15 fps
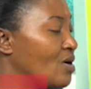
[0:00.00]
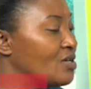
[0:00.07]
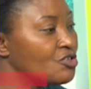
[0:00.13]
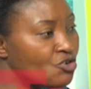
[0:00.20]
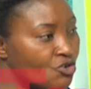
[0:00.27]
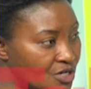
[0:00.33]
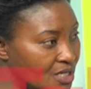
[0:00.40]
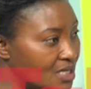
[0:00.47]

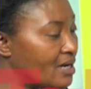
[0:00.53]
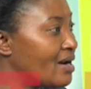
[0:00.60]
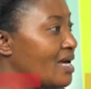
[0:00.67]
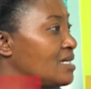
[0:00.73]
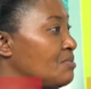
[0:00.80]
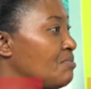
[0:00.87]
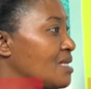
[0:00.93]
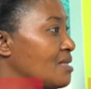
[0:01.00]
was not the
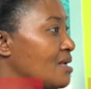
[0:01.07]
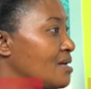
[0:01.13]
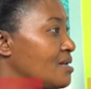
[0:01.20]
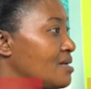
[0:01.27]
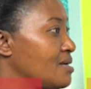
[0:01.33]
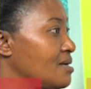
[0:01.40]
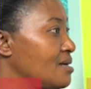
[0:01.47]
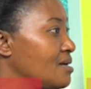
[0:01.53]
right
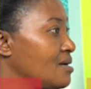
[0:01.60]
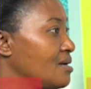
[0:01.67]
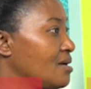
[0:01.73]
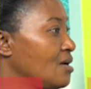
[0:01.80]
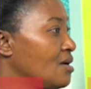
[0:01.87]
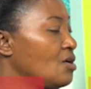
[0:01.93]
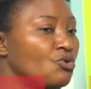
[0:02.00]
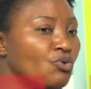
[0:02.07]
method.
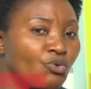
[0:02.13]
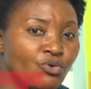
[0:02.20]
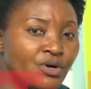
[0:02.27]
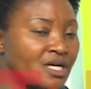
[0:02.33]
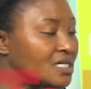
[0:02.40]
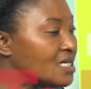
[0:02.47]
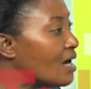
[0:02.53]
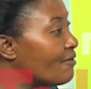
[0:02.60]
You
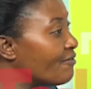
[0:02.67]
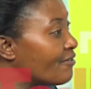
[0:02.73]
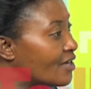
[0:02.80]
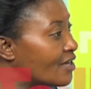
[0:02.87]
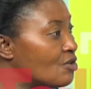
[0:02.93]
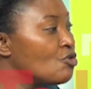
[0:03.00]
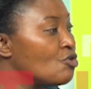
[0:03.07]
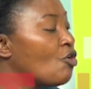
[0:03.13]
couldn't
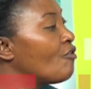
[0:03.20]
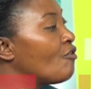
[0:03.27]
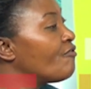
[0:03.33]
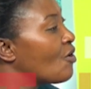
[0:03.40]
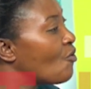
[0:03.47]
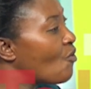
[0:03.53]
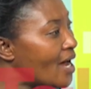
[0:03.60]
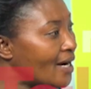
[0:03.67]
have killed
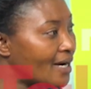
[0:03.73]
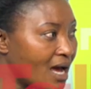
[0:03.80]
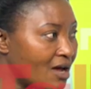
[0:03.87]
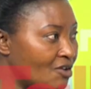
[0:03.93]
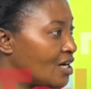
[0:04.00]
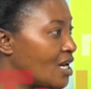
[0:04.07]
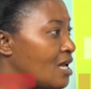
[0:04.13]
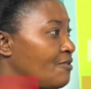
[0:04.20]
over
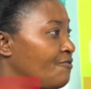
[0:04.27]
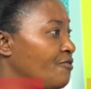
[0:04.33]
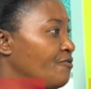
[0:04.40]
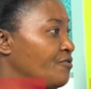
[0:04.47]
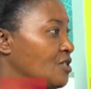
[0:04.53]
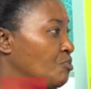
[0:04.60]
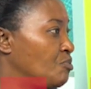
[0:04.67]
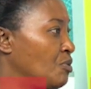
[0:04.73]

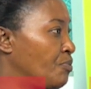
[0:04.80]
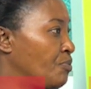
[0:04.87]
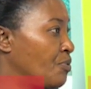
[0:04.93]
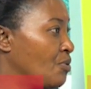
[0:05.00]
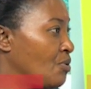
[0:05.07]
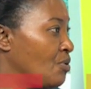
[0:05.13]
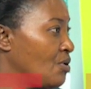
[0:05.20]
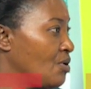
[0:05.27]
150
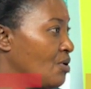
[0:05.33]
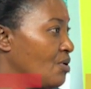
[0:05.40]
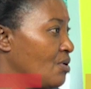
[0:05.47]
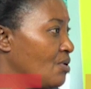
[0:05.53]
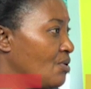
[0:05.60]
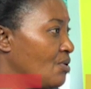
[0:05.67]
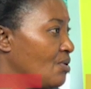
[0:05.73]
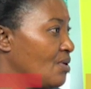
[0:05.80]
people
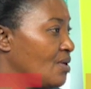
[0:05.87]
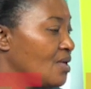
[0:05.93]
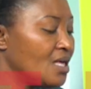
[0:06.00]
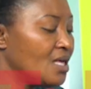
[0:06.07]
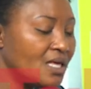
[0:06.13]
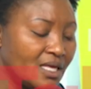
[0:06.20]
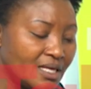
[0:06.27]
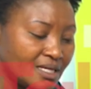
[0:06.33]

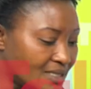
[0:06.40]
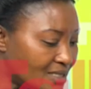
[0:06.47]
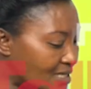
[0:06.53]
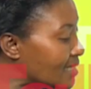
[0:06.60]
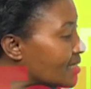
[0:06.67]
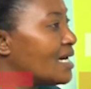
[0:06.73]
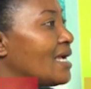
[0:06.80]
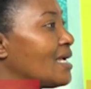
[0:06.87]

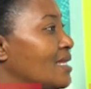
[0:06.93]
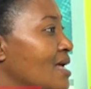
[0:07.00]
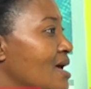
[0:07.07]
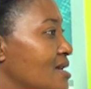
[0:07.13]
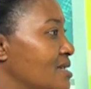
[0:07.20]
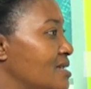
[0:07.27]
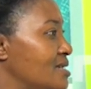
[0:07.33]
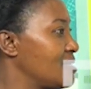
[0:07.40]
just like
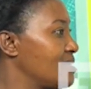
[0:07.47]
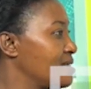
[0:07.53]
that.